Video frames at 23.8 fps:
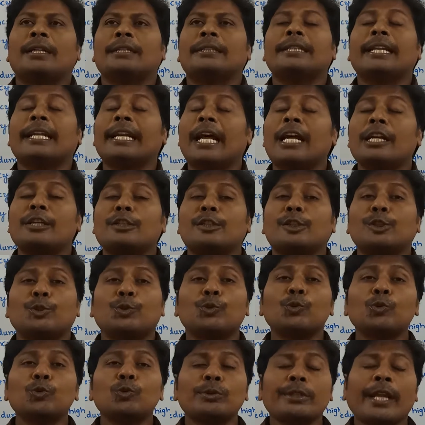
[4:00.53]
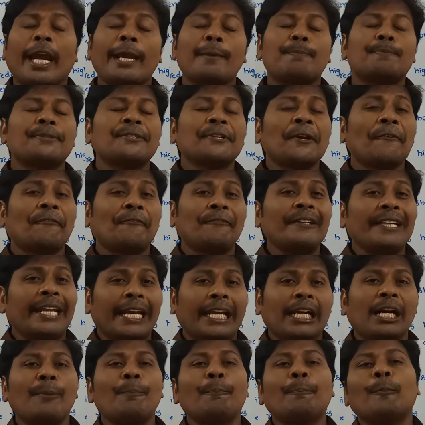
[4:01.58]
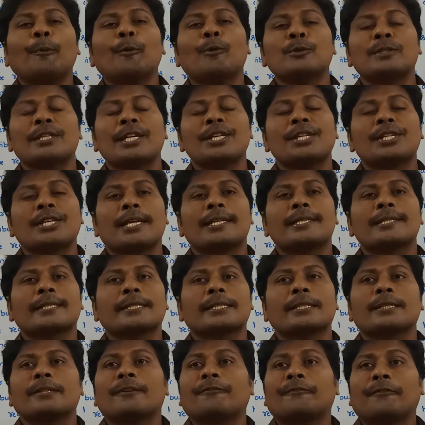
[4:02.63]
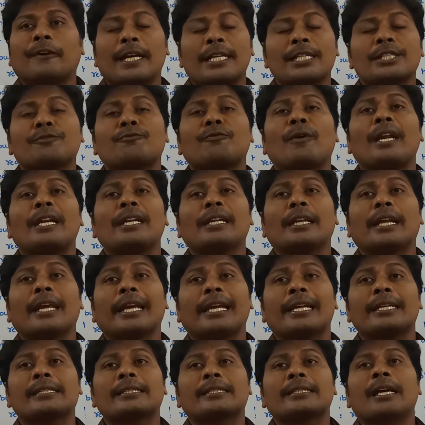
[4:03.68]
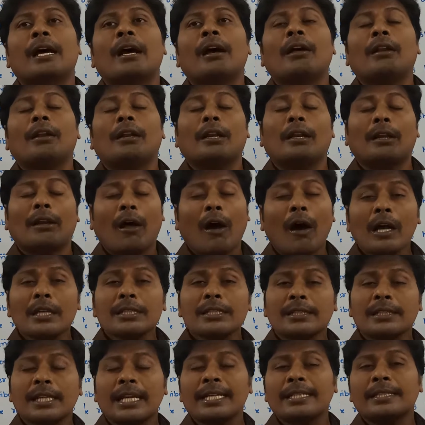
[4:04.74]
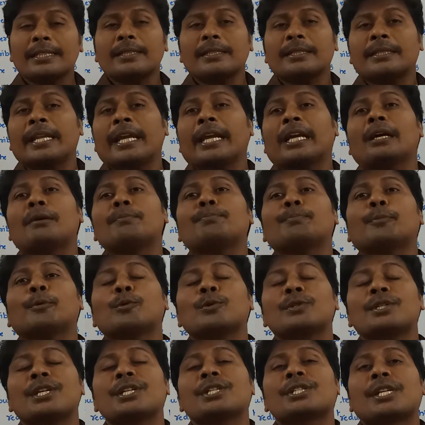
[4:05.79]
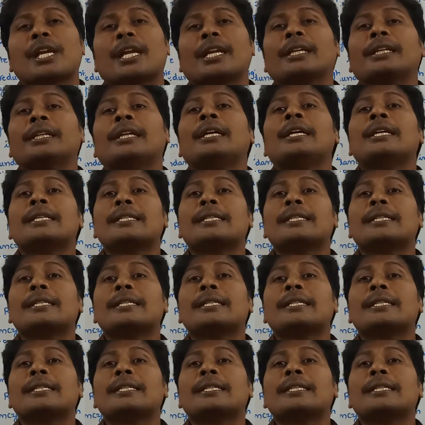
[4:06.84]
there are two types of decompositions. First one is lossless decomposition.